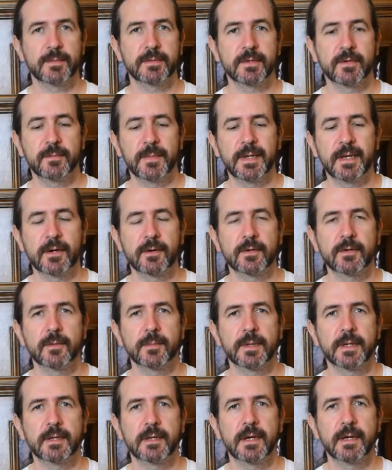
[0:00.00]
So I've been there a
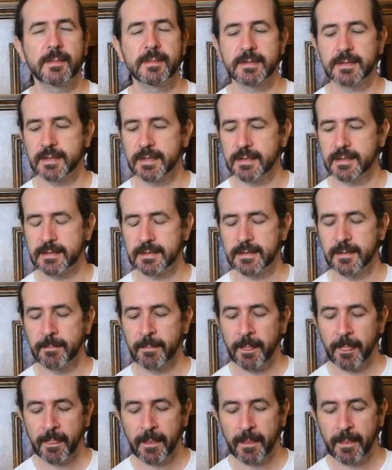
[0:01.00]
couple of times since.